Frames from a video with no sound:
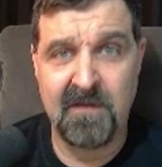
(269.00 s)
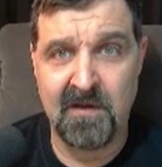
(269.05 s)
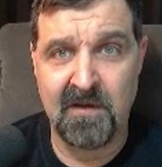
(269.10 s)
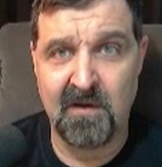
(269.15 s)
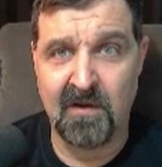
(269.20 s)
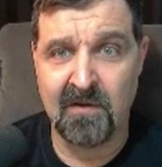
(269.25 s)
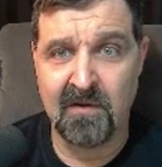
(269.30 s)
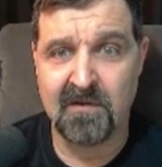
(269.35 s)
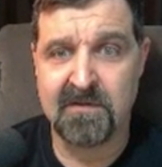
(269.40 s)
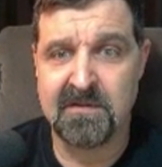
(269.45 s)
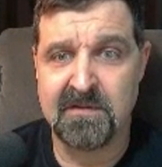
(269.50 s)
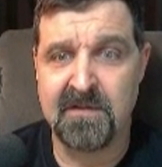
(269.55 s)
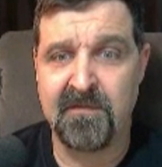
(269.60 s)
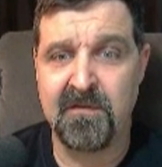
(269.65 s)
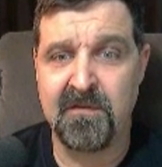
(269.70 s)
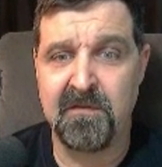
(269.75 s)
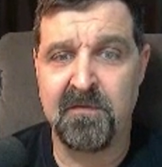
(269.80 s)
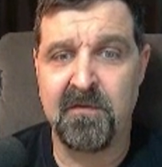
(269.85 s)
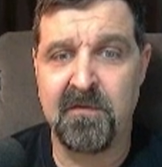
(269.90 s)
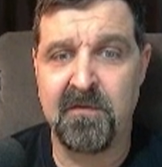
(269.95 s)
dollars if
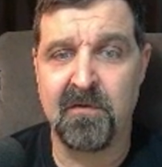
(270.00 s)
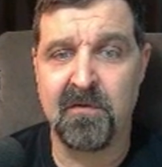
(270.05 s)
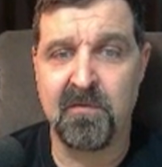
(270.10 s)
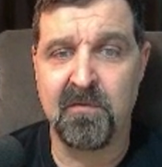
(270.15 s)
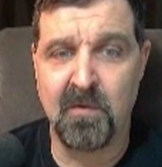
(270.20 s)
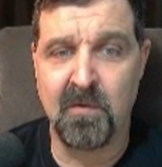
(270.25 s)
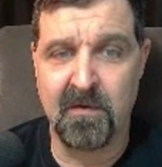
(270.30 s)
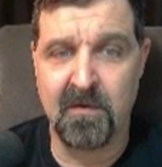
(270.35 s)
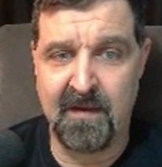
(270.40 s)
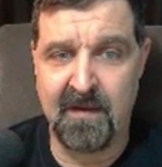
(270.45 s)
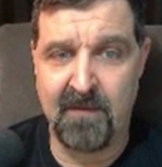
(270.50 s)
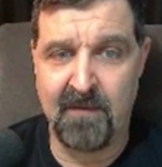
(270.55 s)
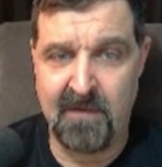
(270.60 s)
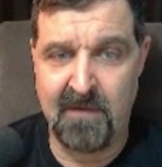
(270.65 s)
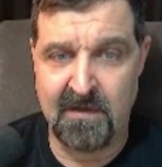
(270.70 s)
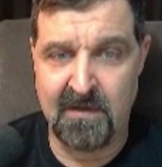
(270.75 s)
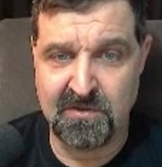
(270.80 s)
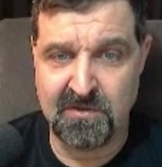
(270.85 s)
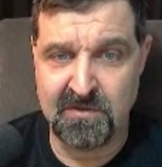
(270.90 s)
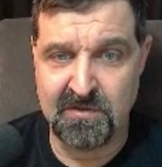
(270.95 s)
you feel it's worth that
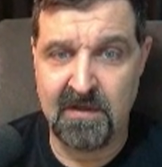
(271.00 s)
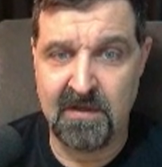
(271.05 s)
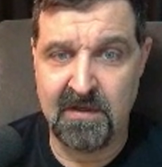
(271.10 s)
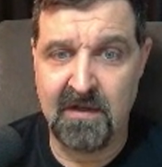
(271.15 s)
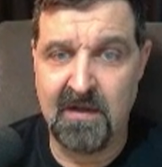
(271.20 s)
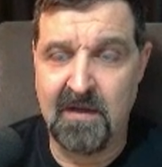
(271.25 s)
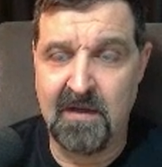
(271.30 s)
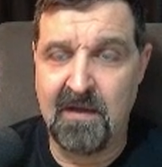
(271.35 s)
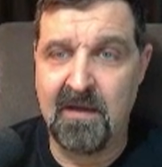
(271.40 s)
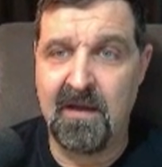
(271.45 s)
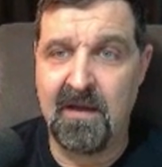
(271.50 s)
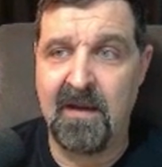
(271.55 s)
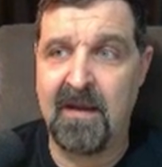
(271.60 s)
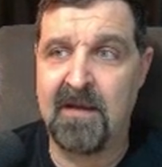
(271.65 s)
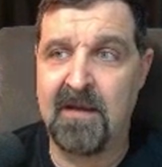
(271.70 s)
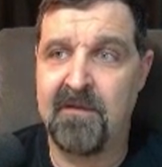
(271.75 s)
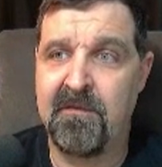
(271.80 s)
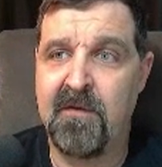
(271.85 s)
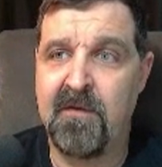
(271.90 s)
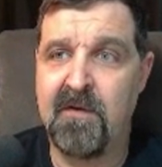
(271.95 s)
much.
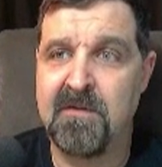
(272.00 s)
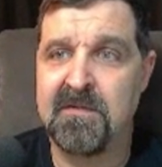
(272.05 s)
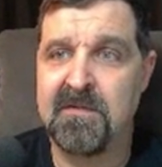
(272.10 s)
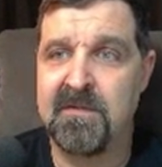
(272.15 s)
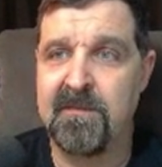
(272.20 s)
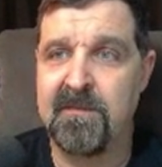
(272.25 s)
And folks,